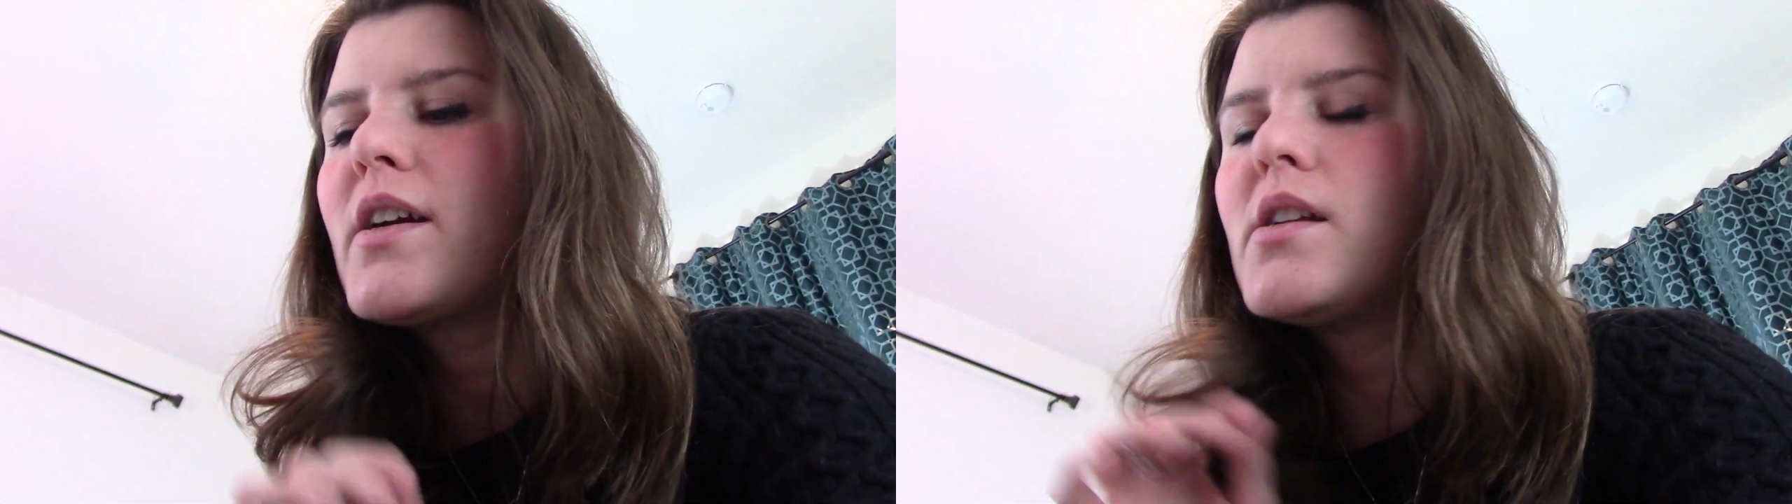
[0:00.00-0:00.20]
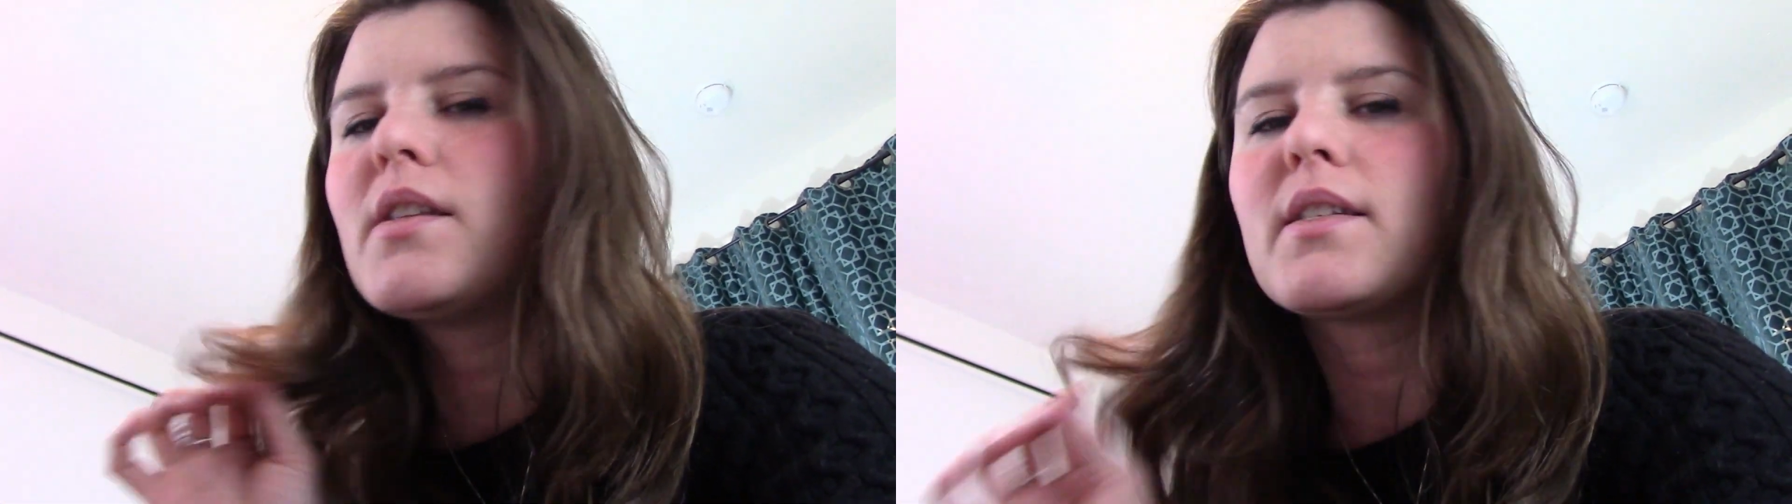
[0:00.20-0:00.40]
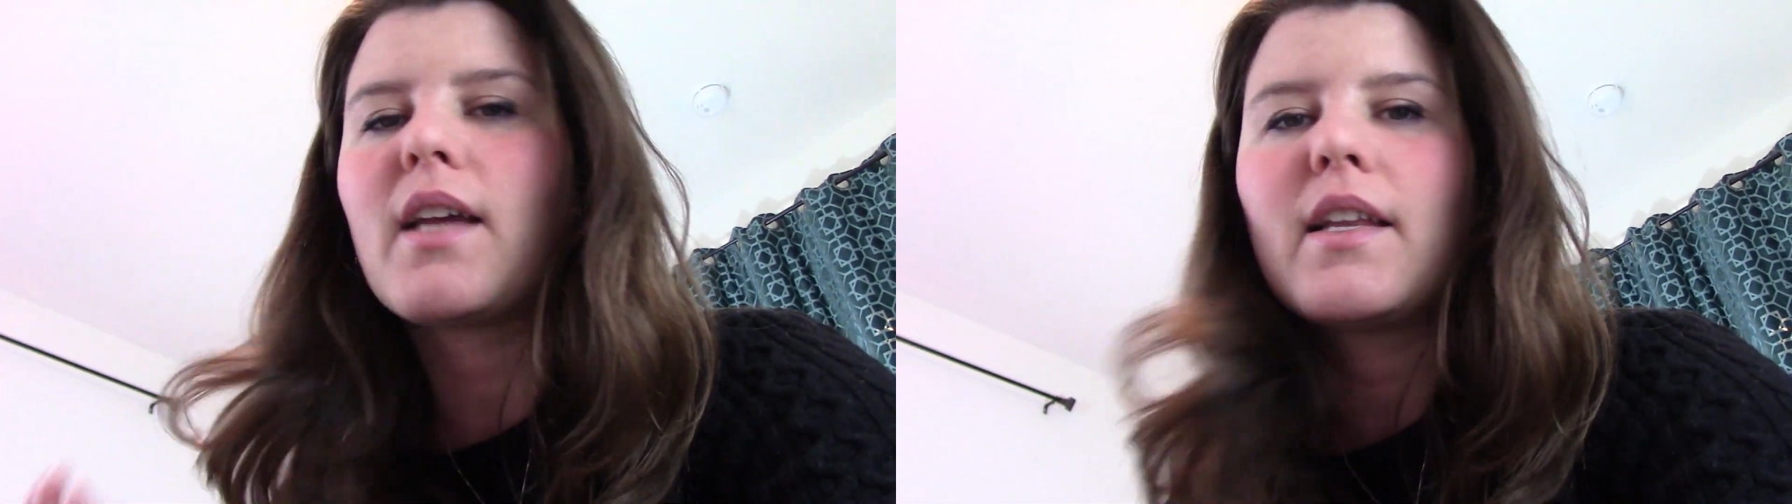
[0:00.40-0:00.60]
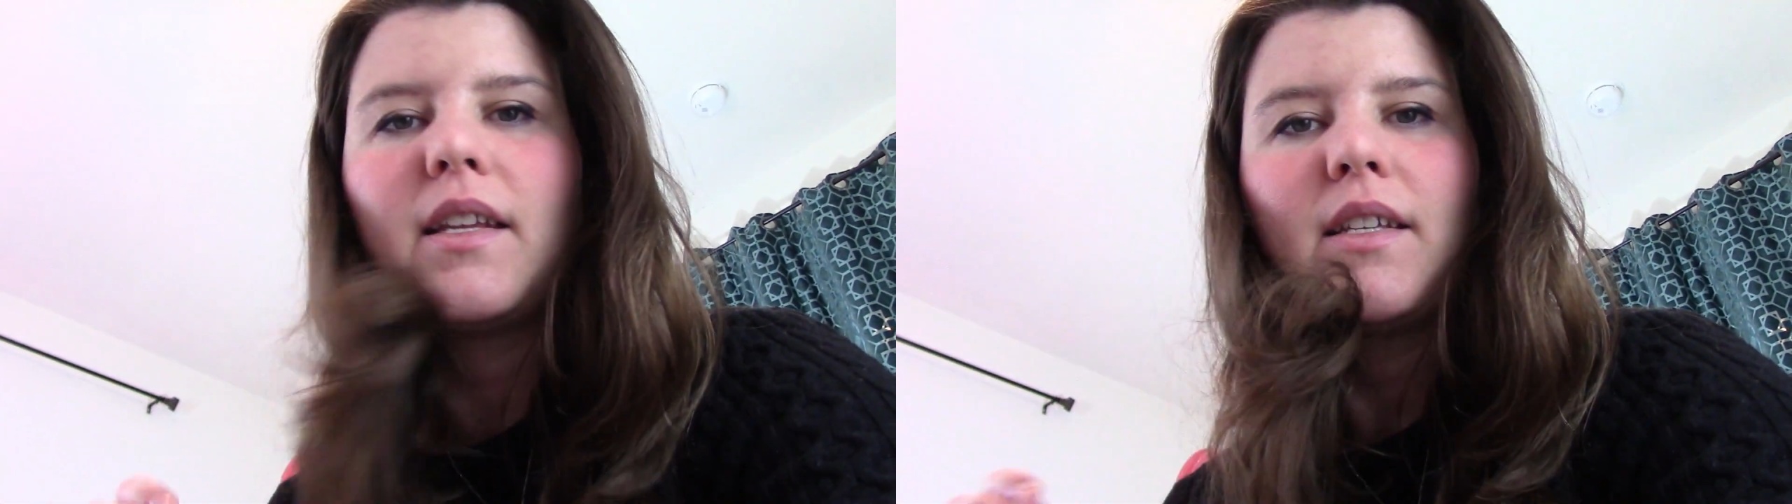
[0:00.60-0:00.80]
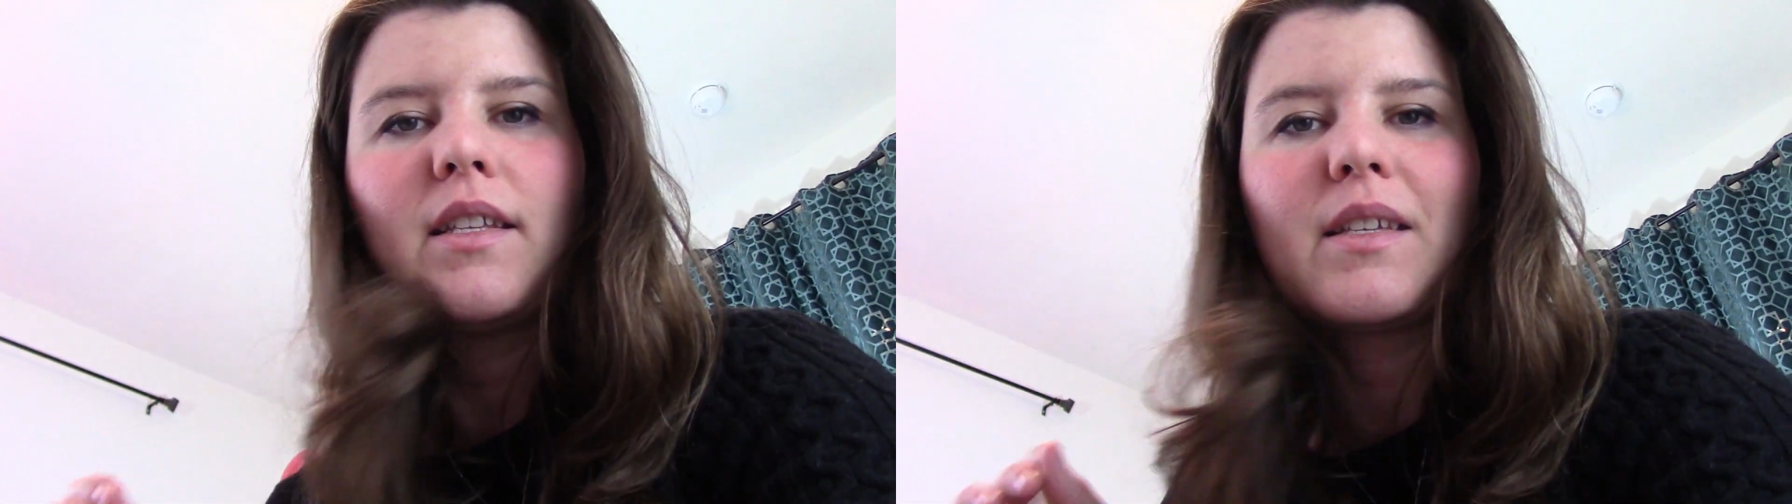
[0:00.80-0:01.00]
insight
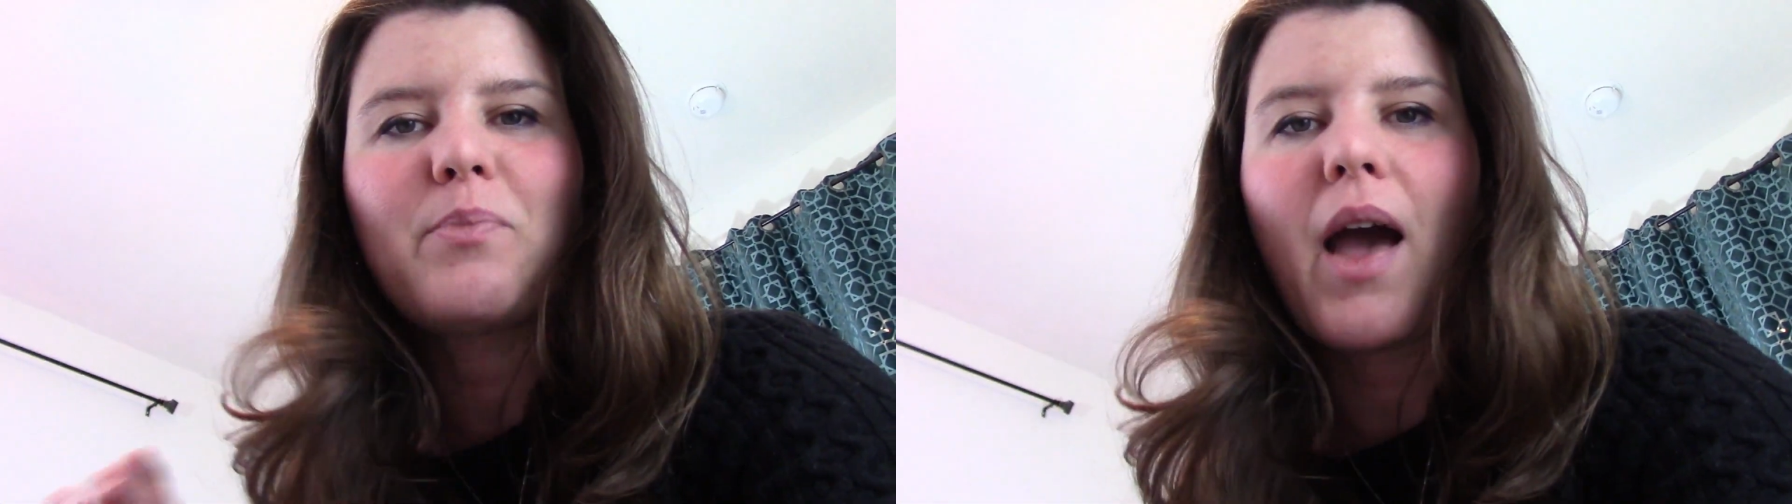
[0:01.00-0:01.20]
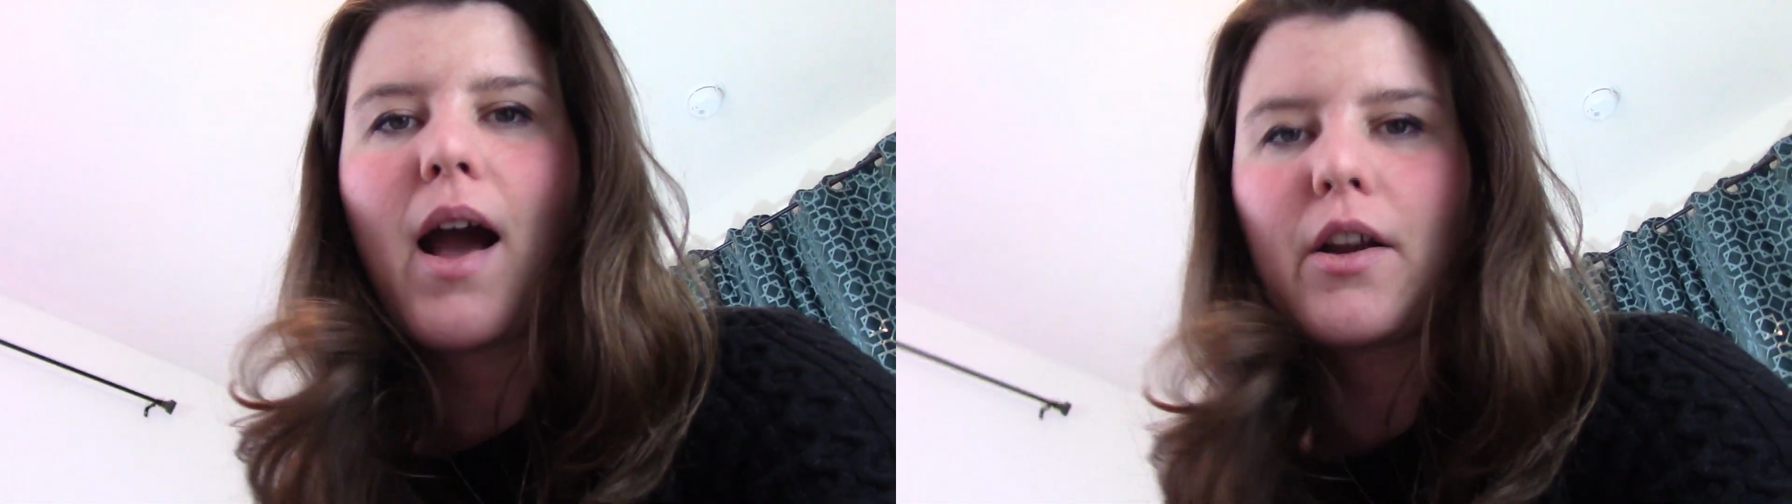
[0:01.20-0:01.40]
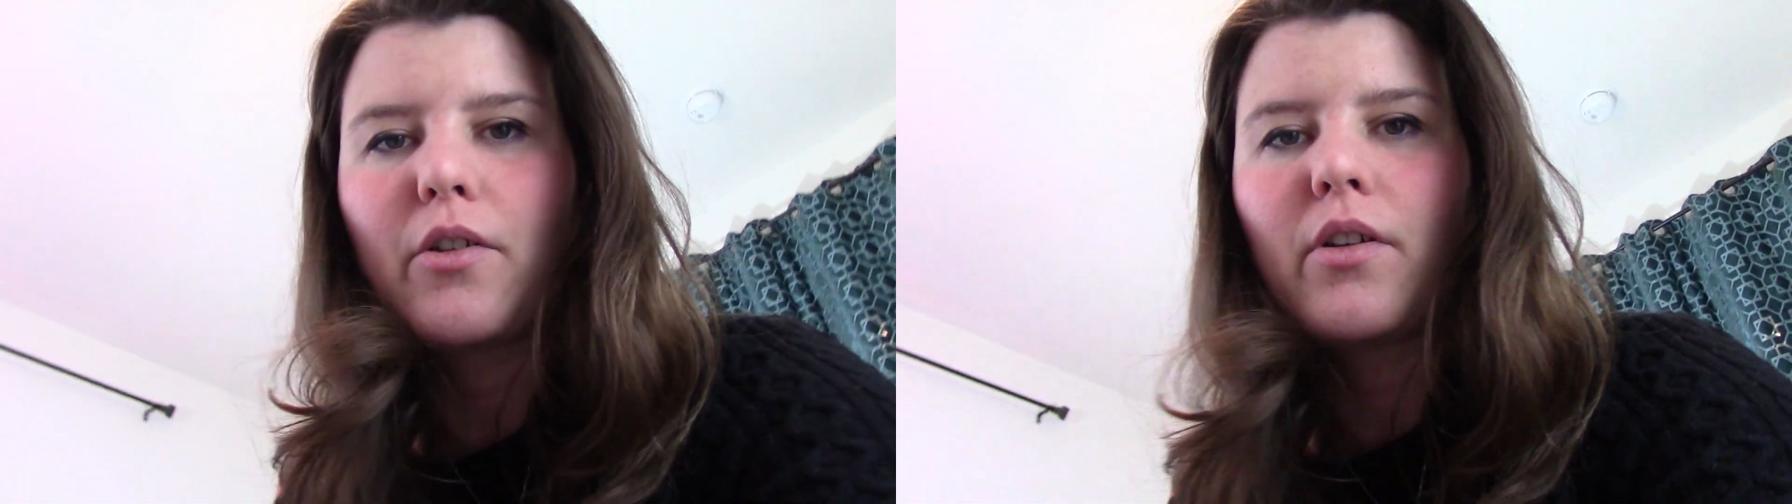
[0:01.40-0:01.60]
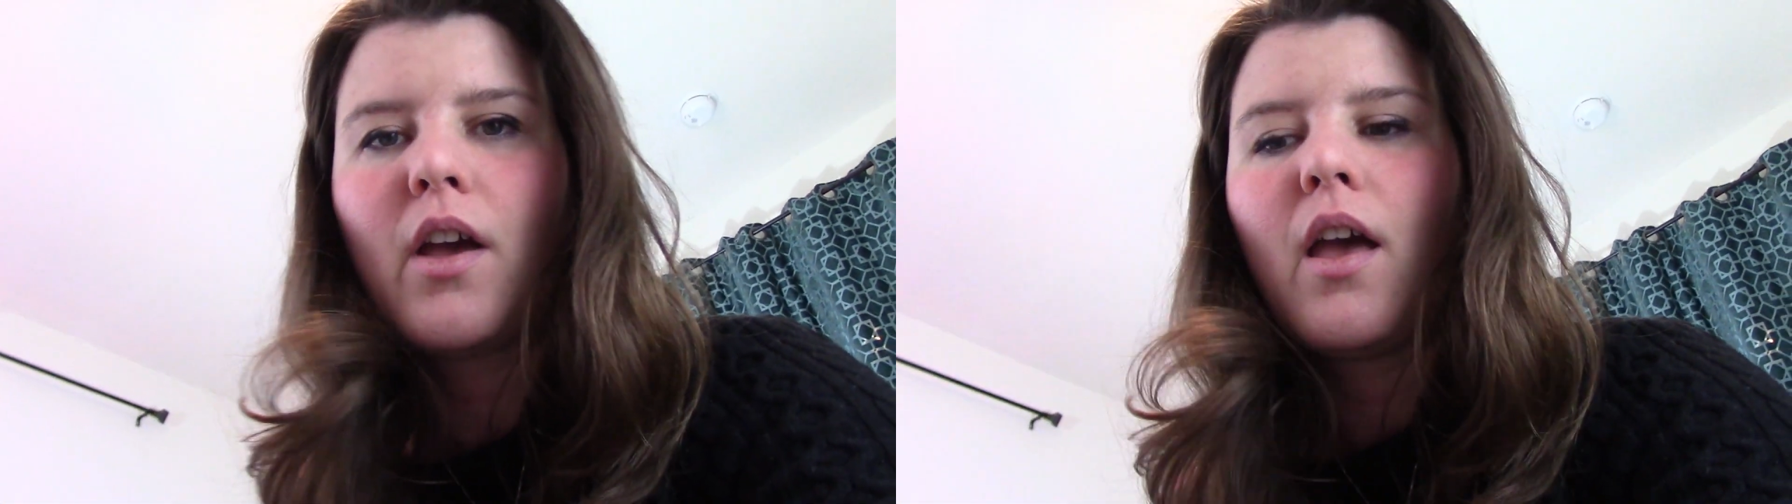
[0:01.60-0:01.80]
into this pattern.